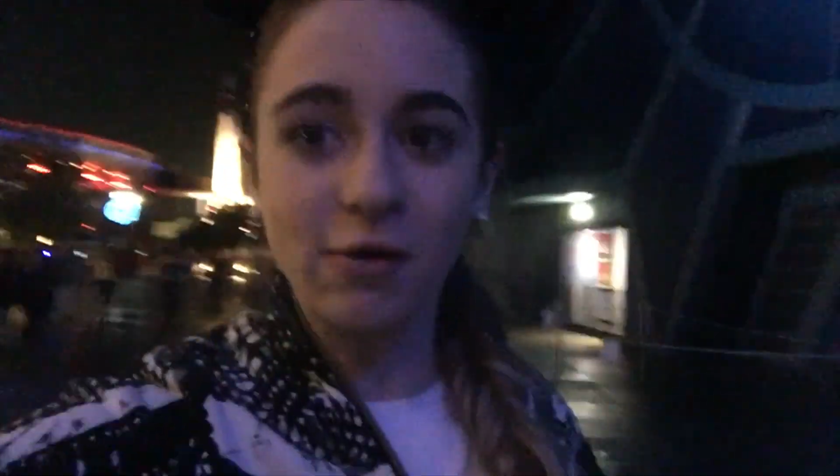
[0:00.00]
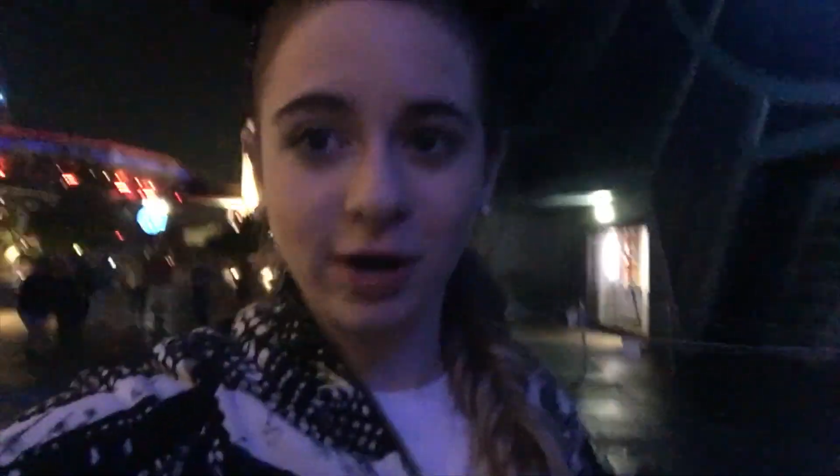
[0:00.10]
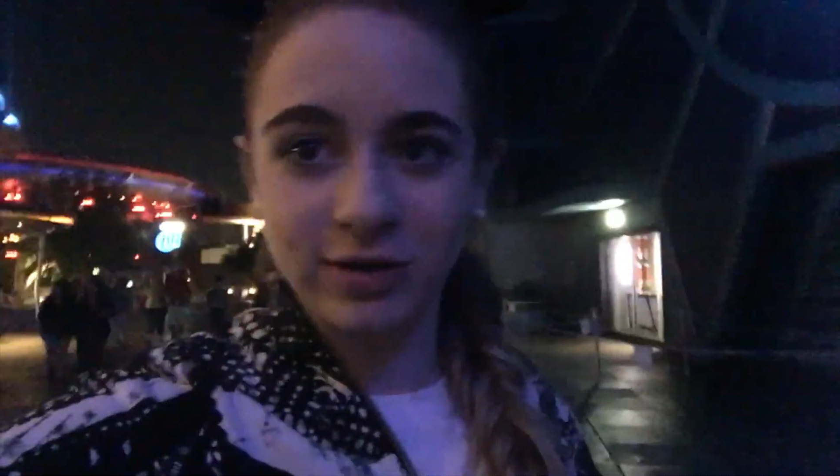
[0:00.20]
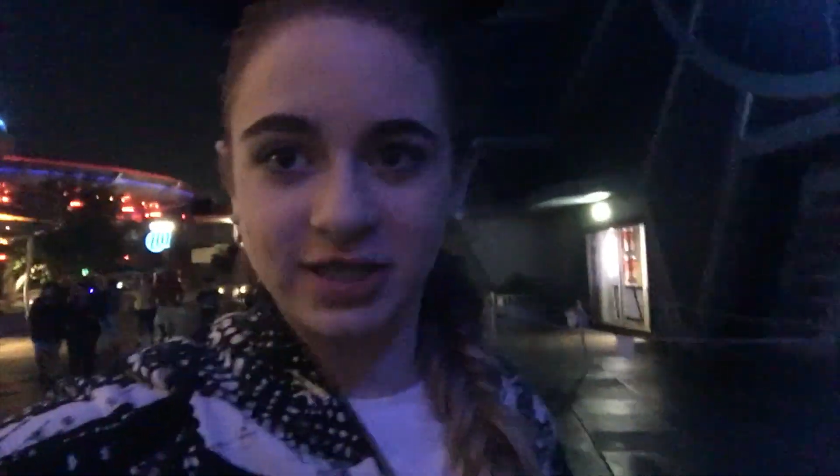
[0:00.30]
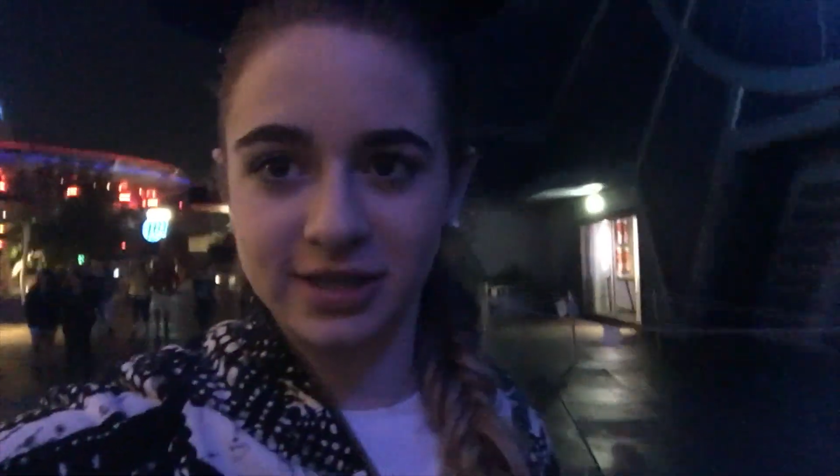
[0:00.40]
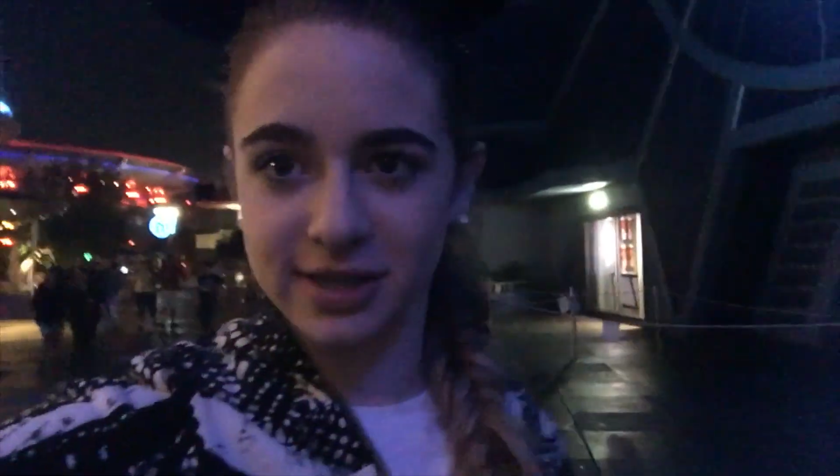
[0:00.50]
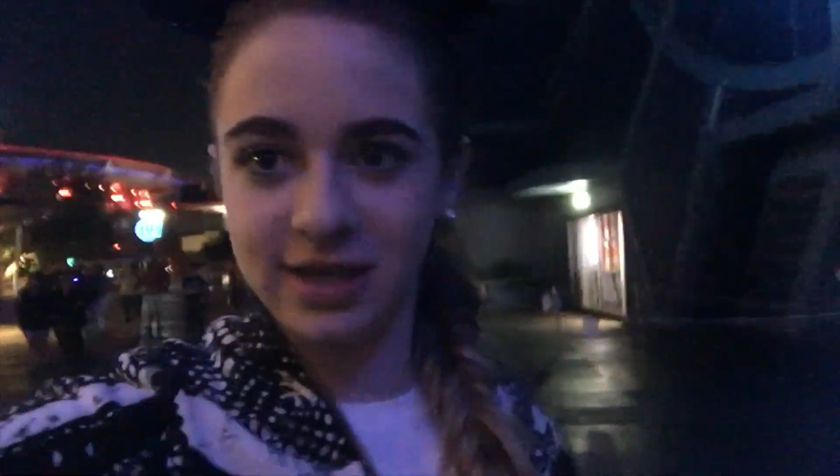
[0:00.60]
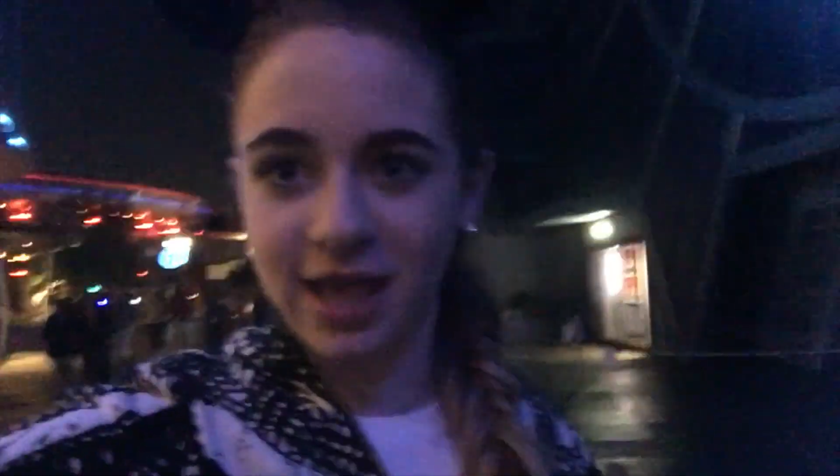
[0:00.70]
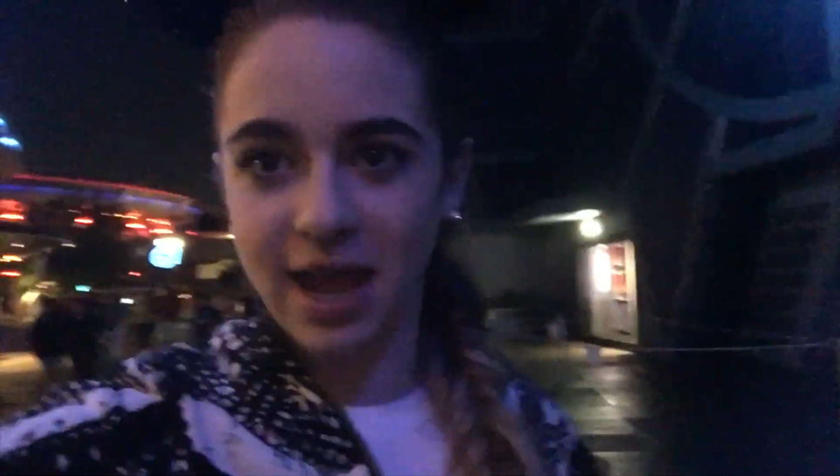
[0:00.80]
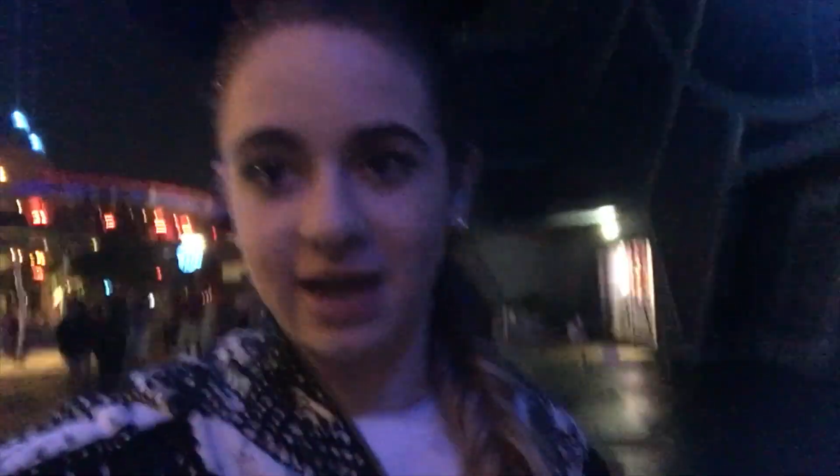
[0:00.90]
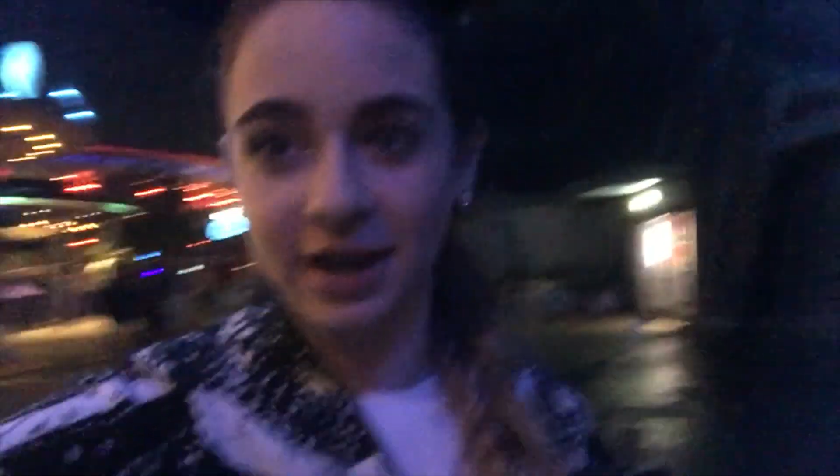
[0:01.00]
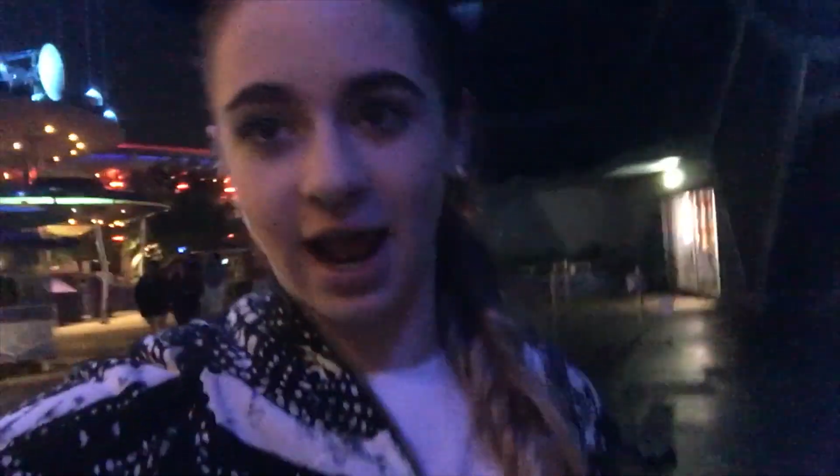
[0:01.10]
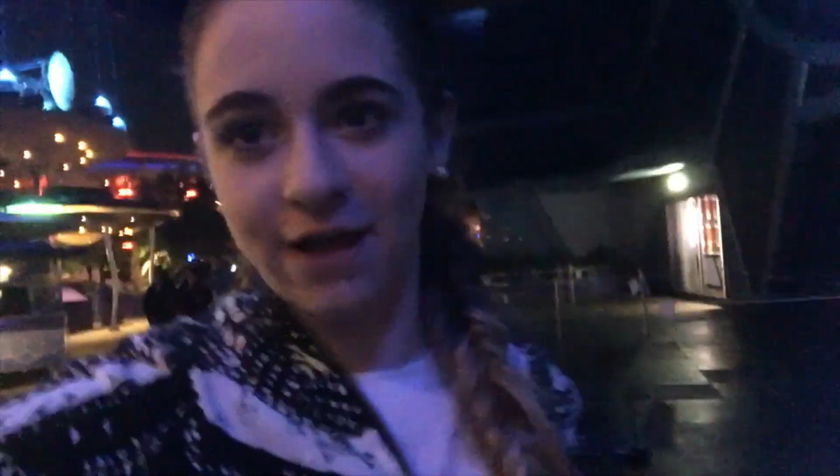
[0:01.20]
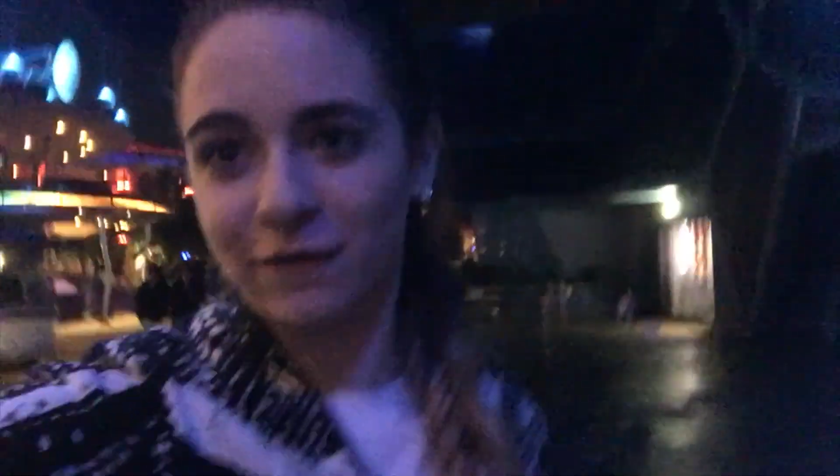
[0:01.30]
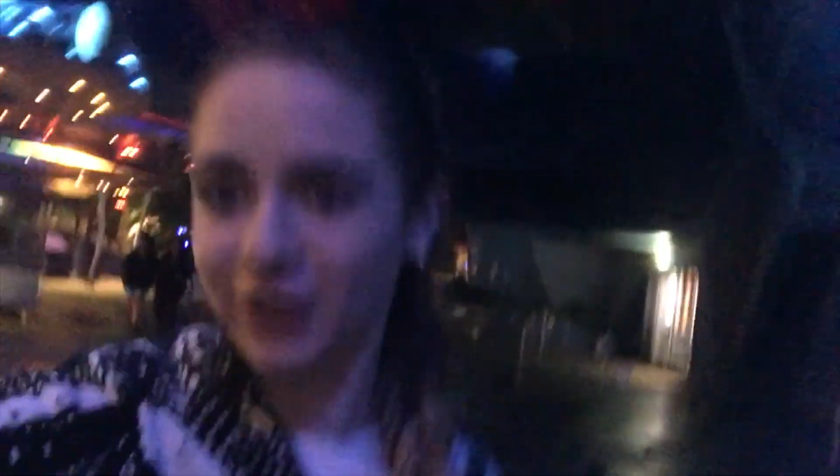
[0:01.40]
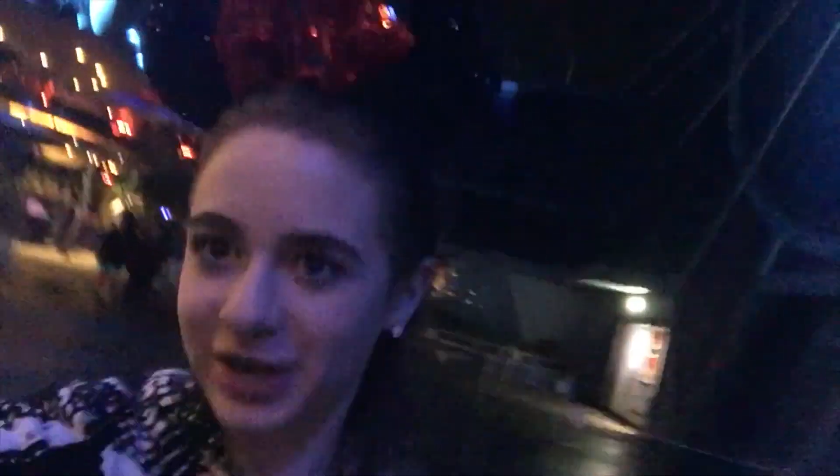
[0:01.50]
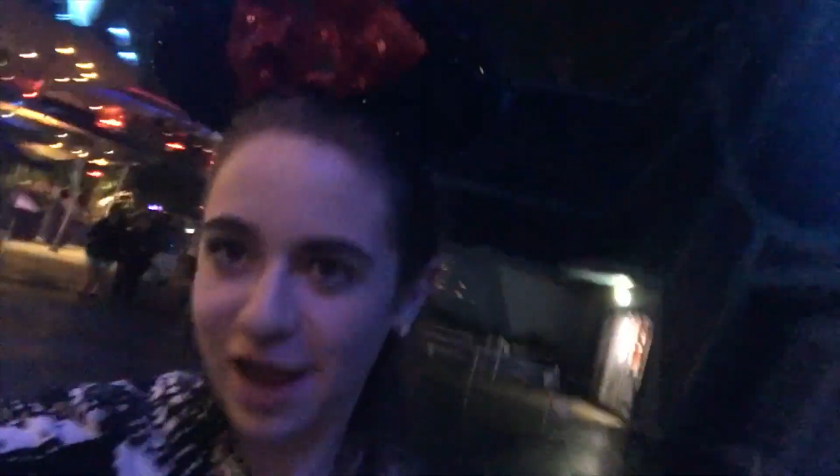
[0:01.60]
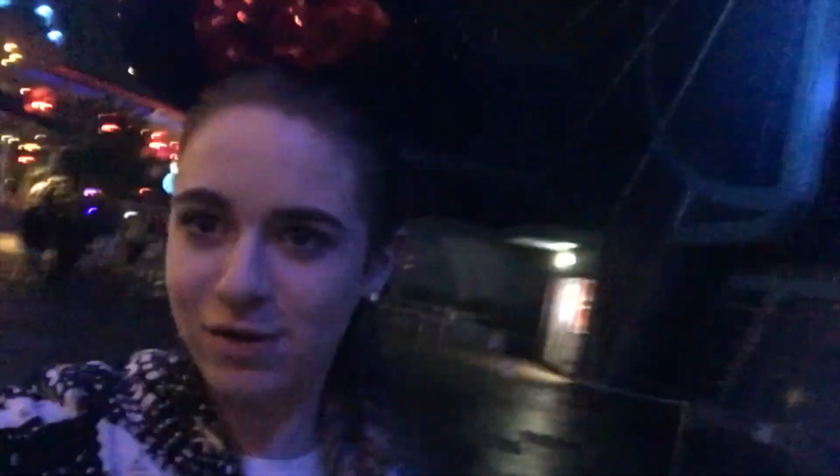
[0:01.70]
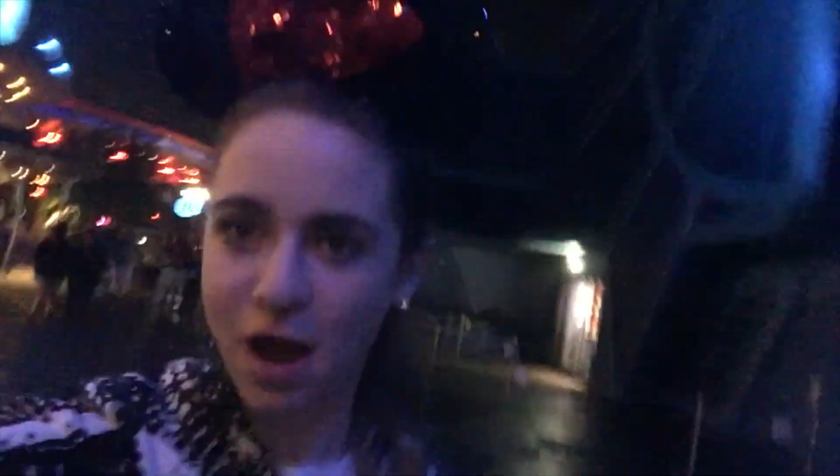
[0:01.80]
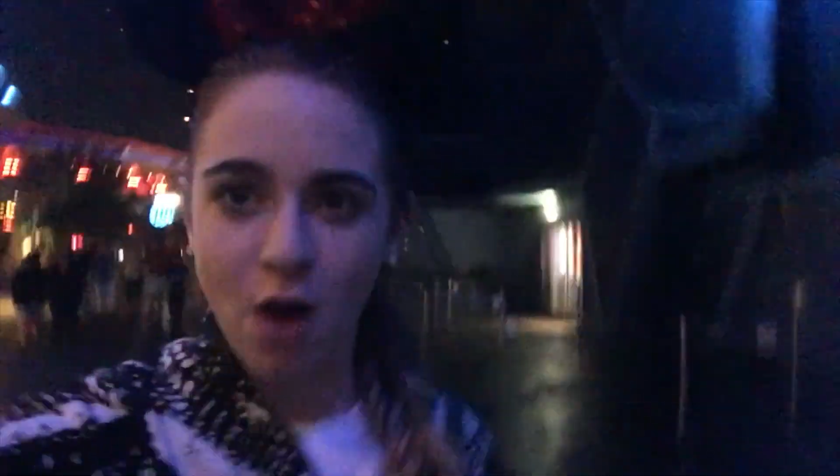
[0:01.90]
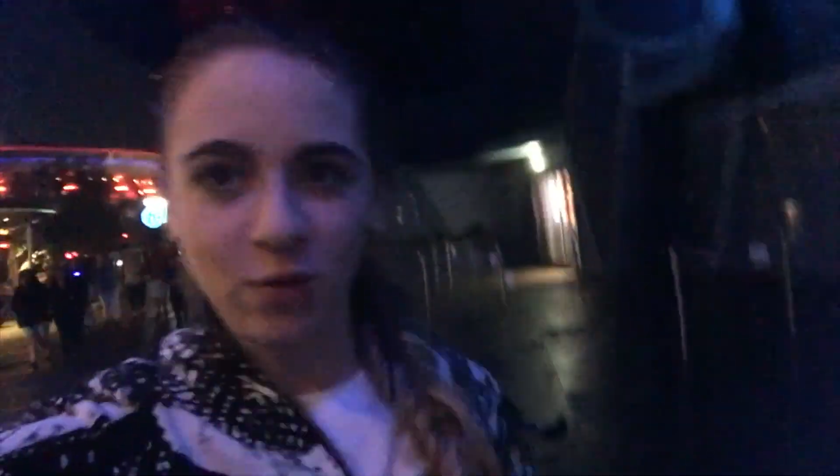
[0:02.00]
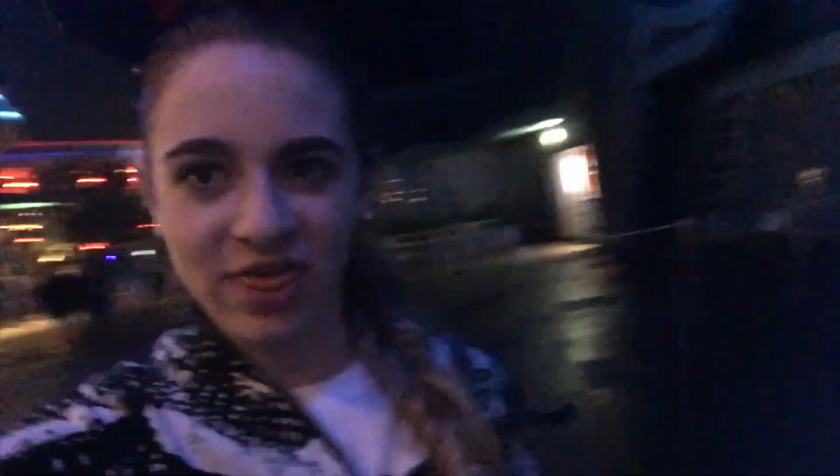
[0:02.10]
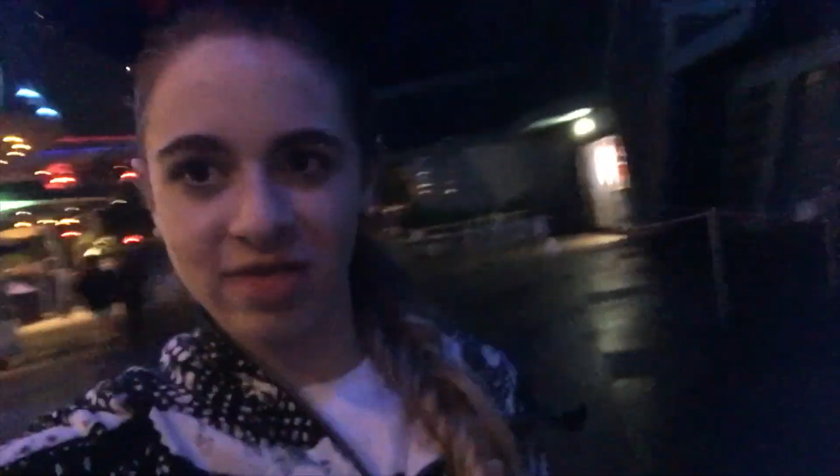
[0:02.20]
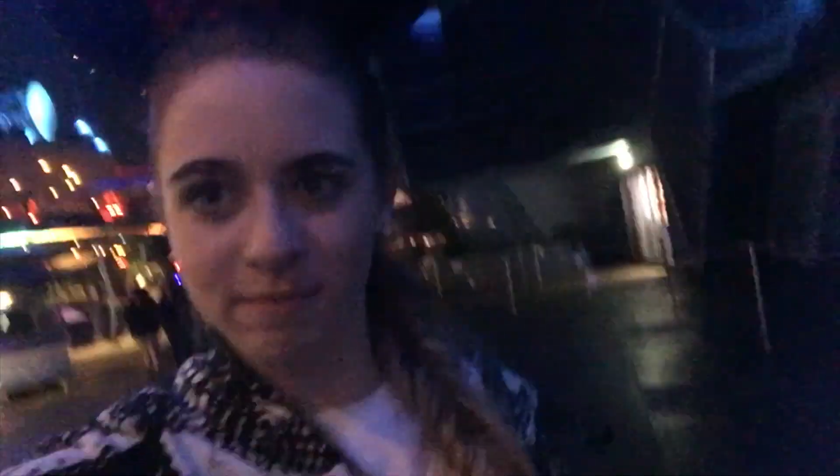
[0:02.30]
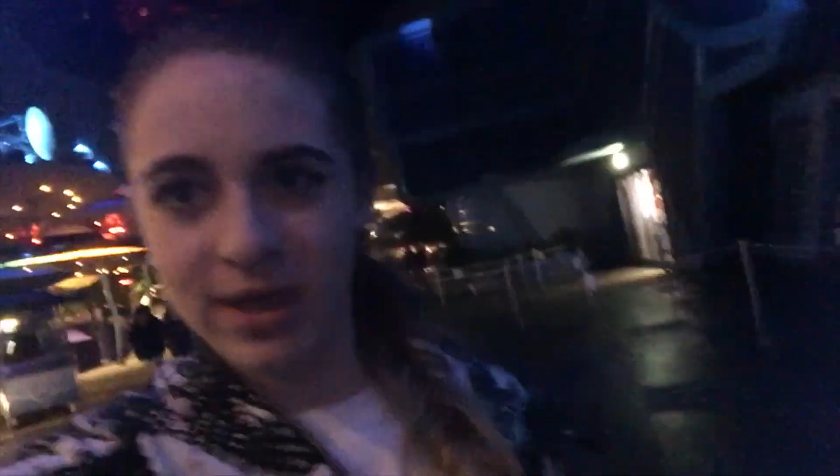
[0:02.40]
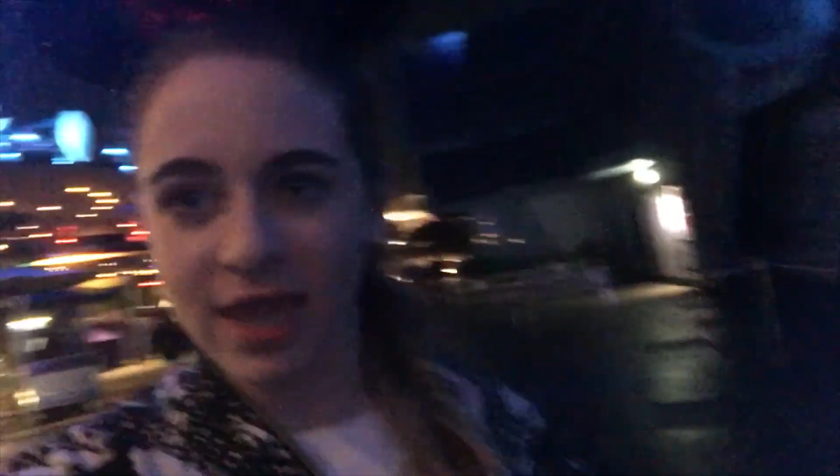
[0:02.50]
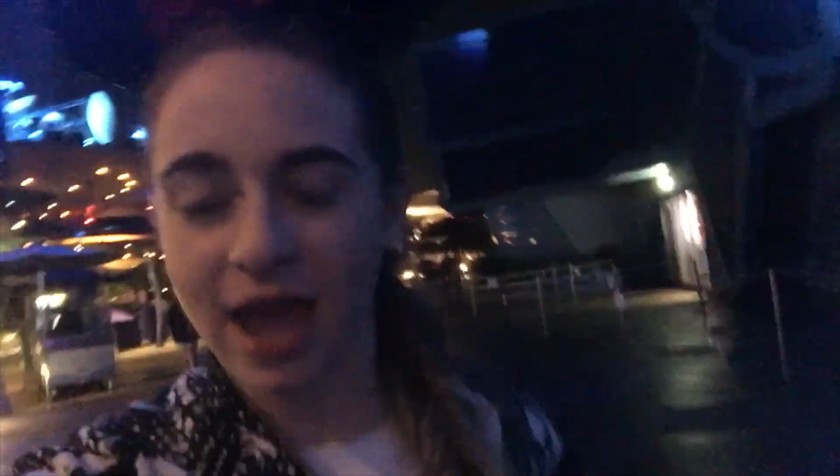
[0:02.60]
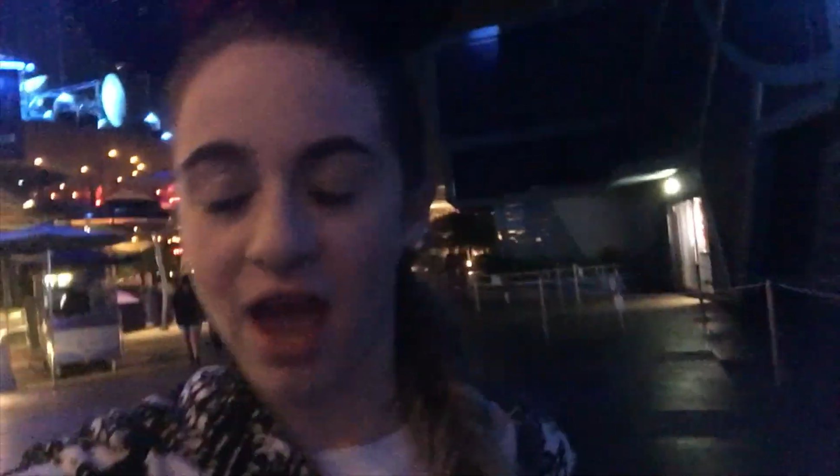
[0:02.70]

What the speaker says: around Disneyland and had a fun day with me.